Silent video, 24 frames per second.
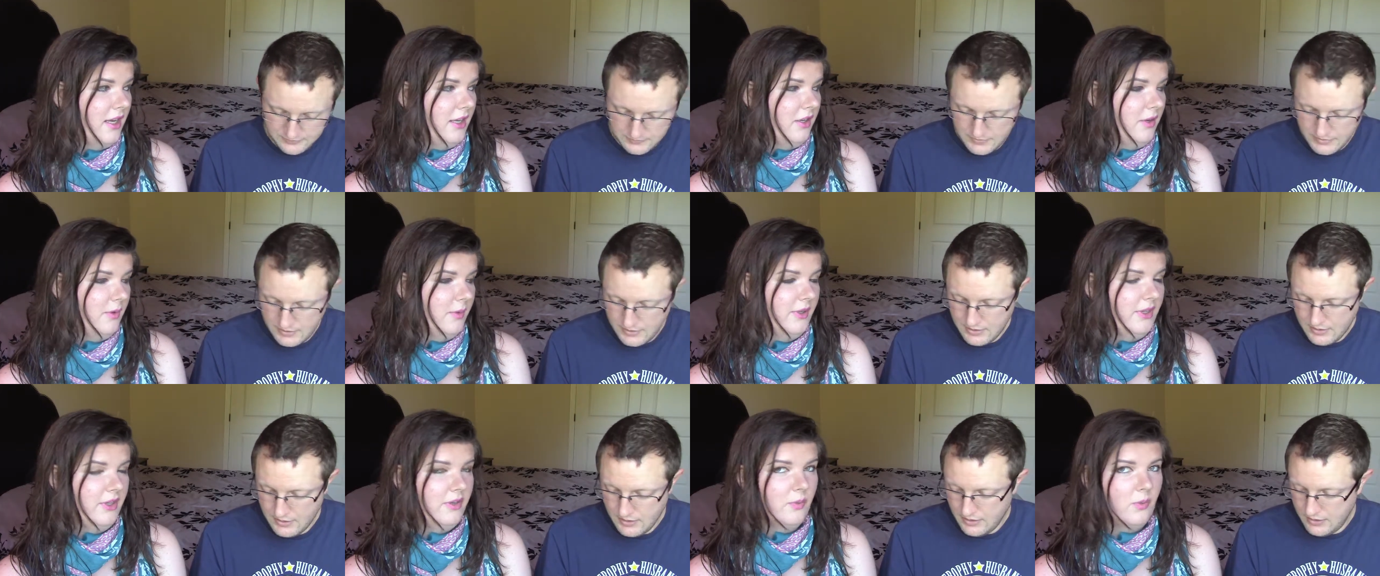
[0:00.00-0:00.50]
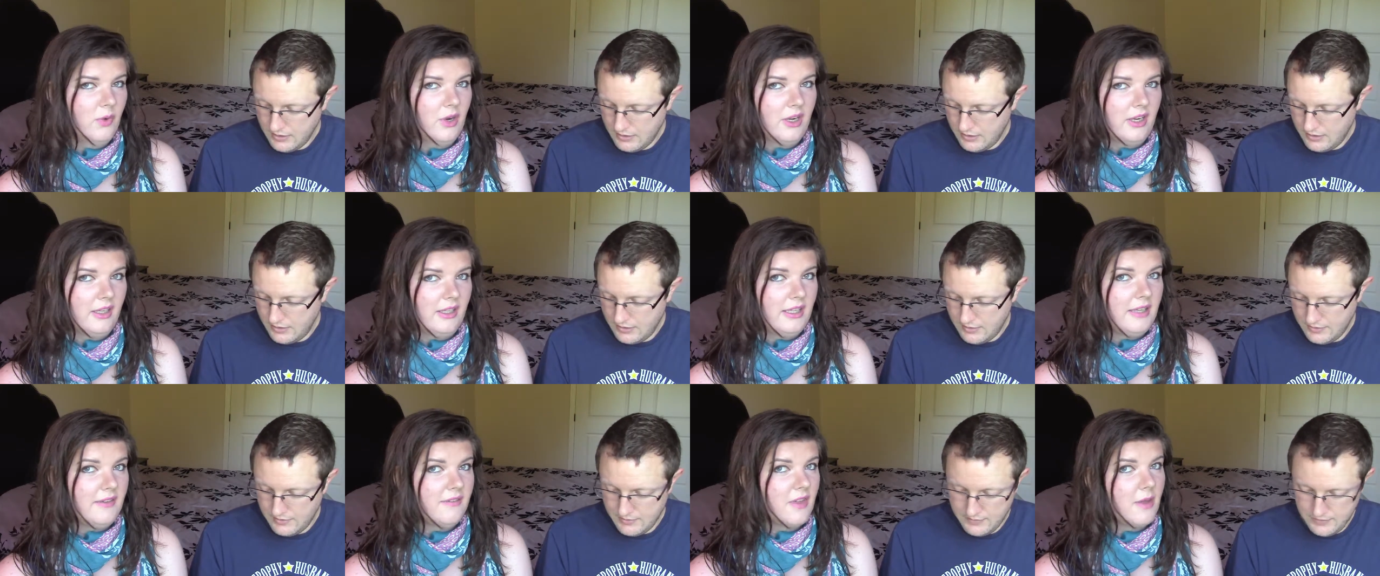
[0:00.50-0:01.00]
Speaker 1: you wouldn't want to
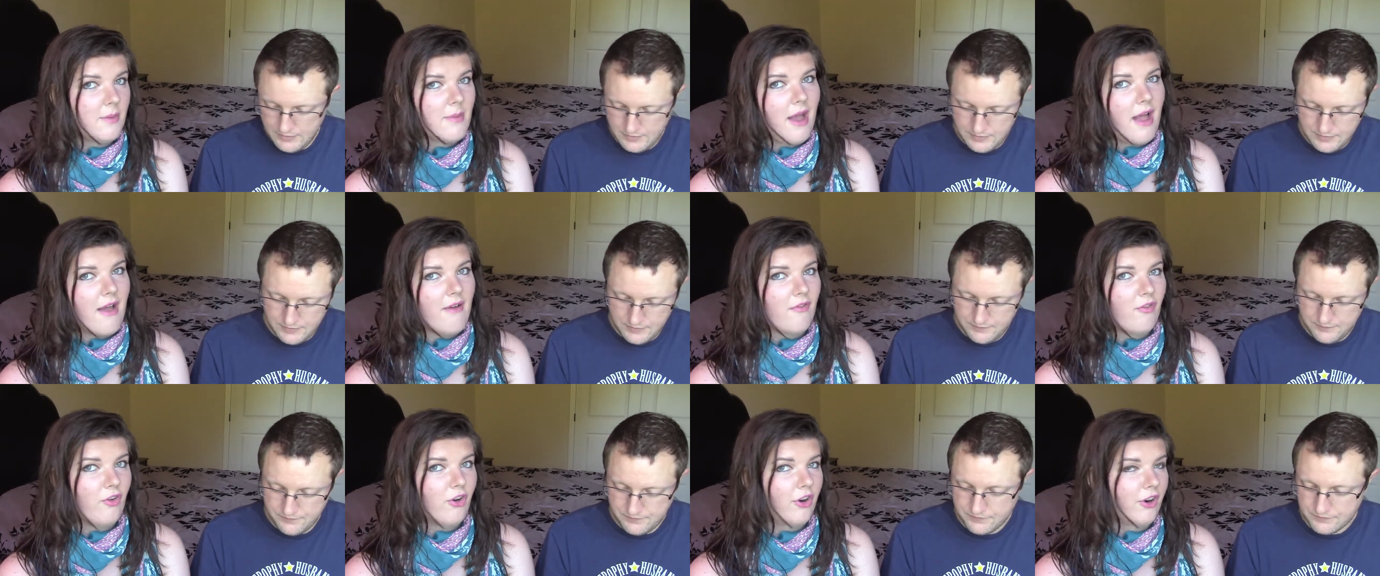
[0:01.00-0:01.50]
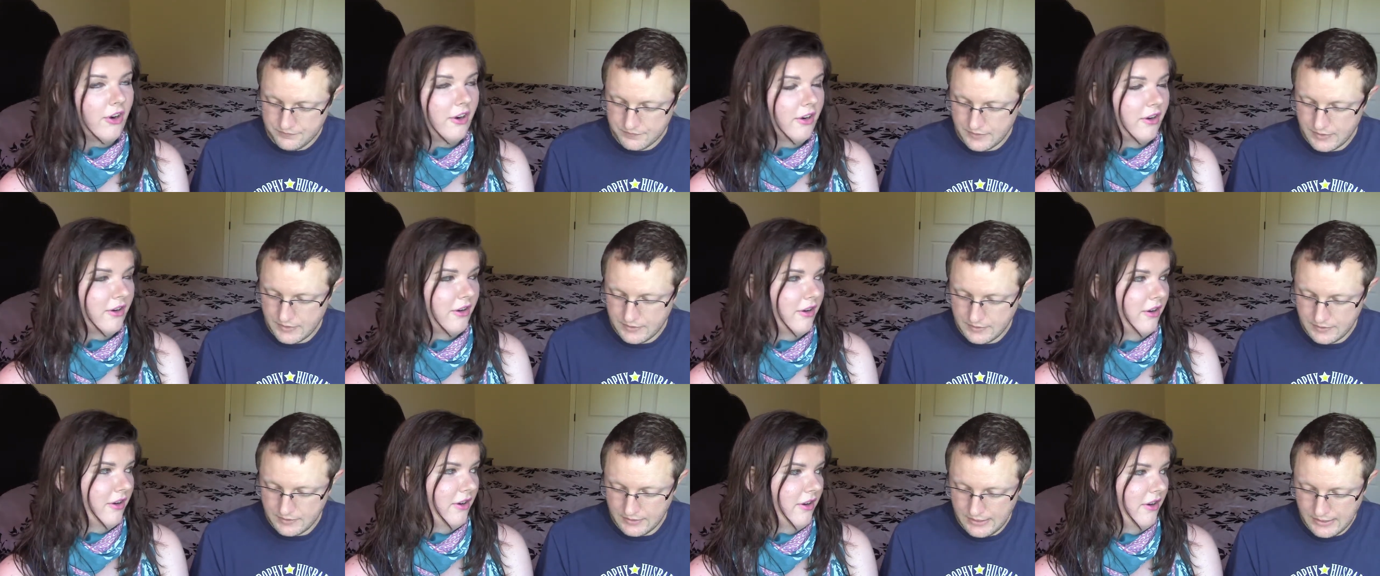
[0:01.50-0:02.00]
leave them um, ever.
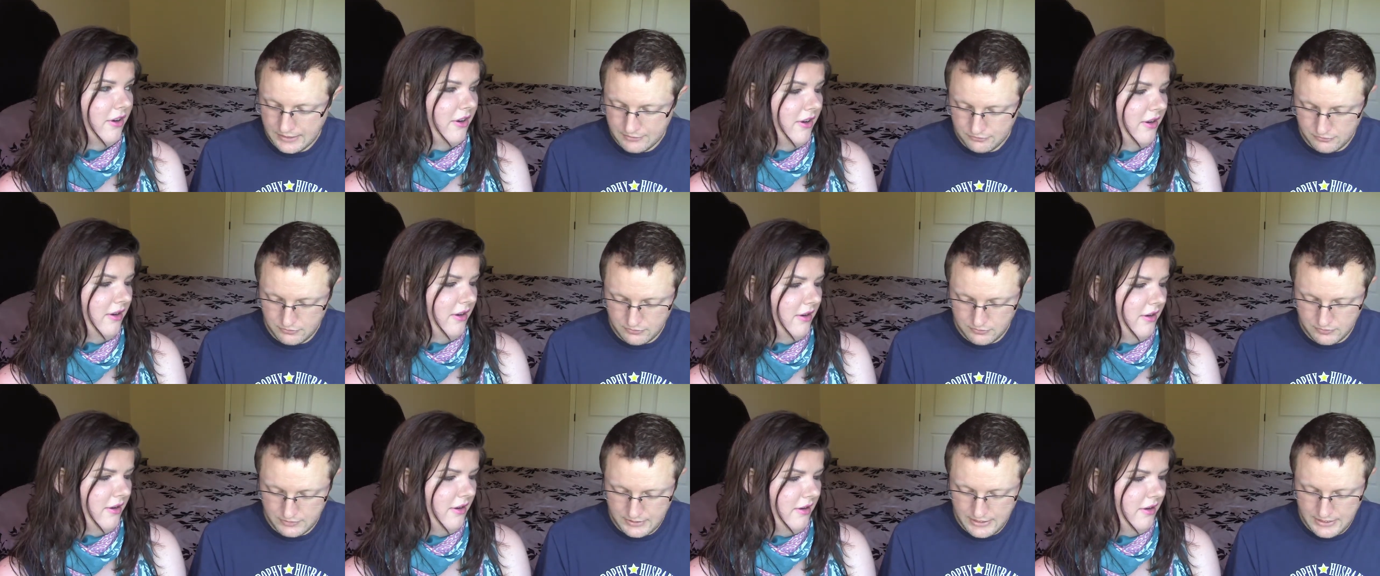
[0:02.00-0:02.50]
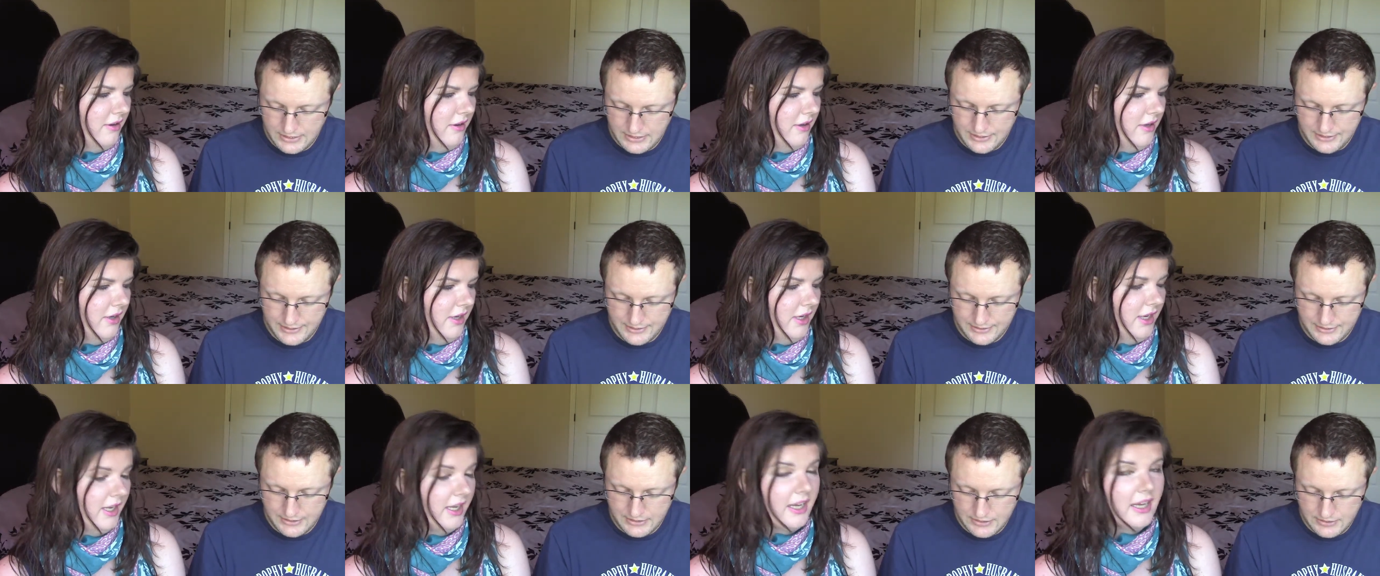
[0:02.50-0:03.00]
Speaker 2: And the last little guy
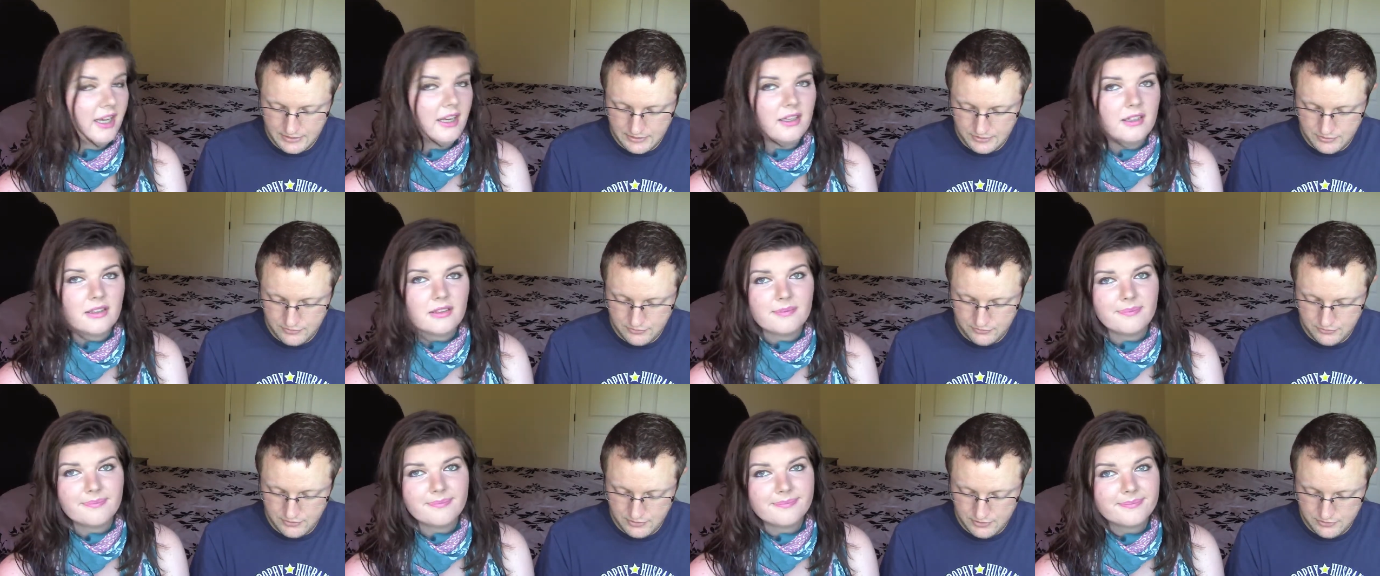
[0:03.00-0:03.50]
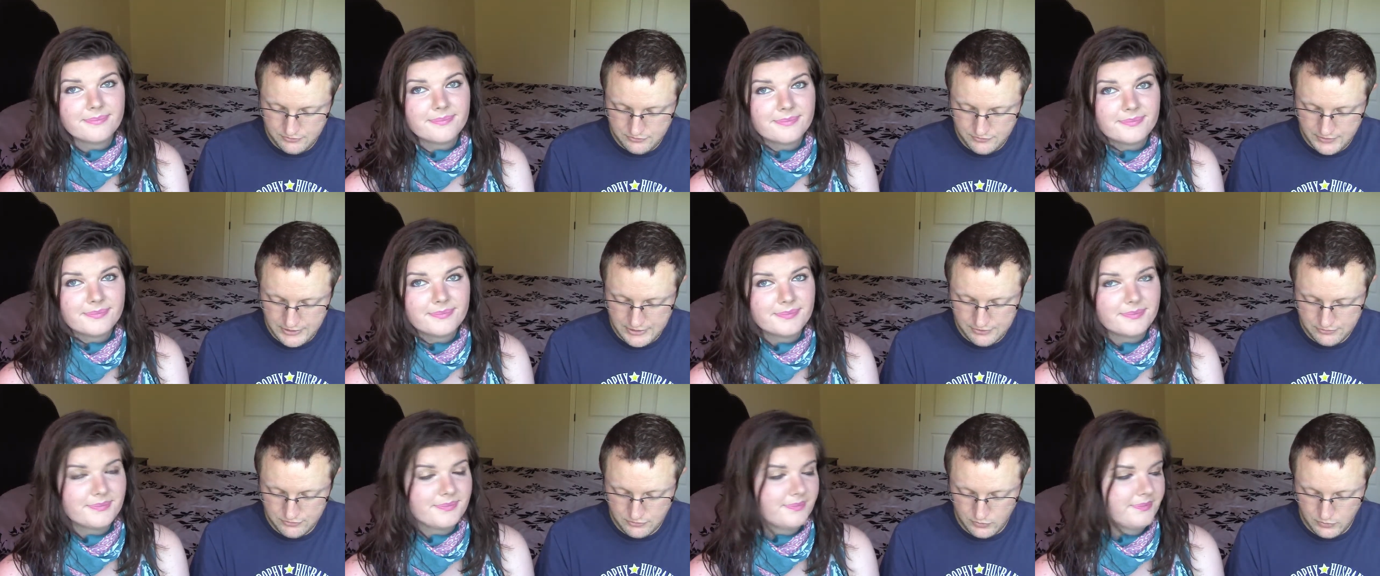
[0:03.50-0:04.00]
I got is a
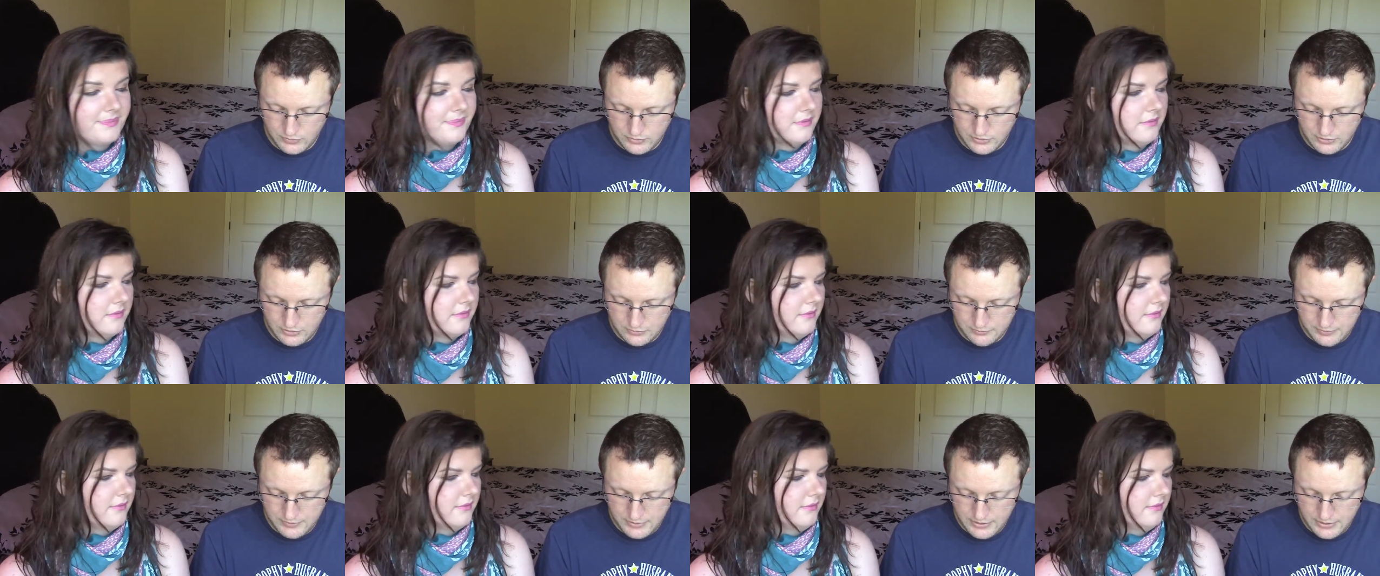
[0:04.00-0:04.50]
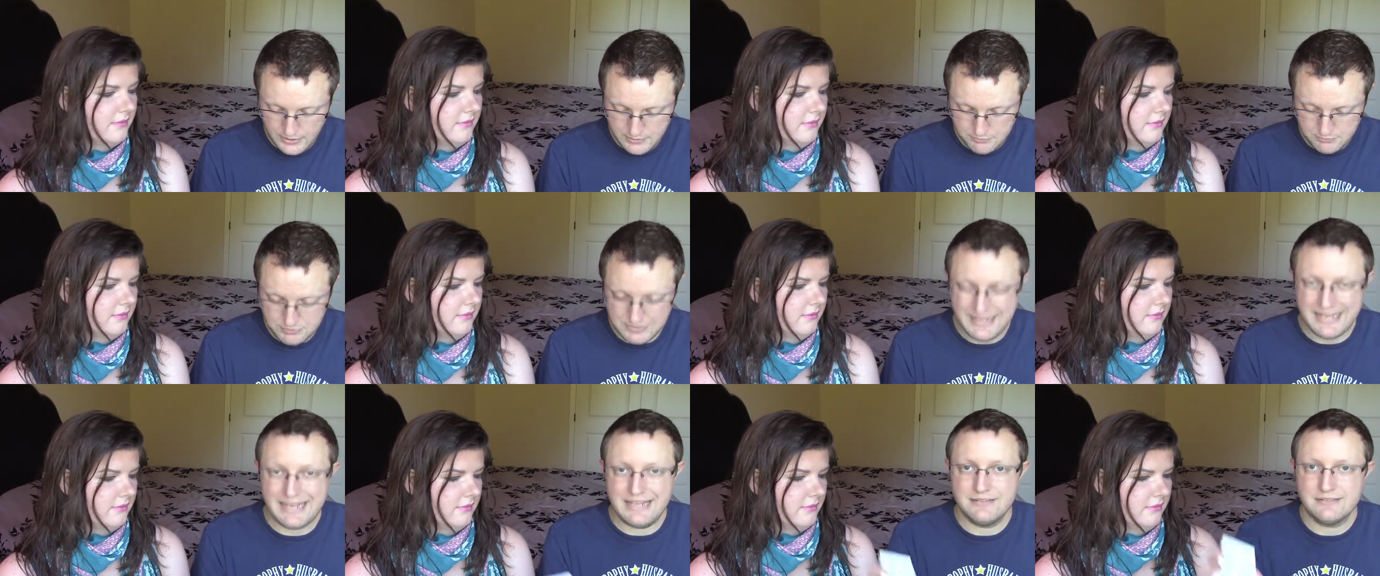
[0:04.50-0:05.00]
face oil by
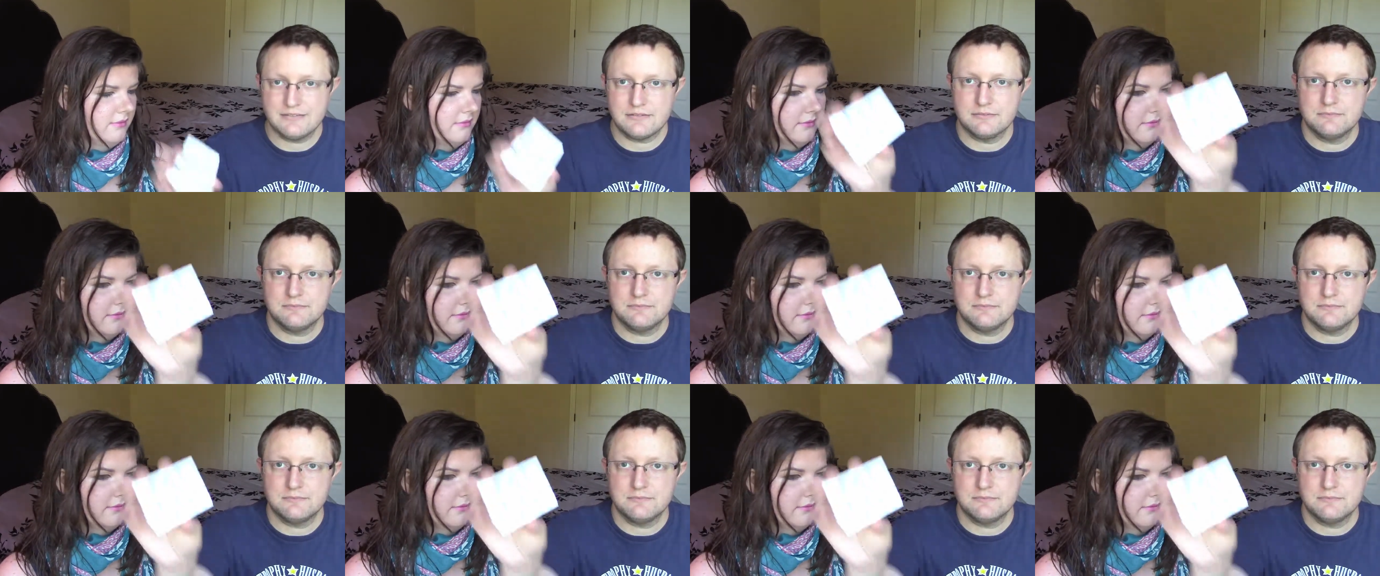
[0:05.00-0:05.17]
Plant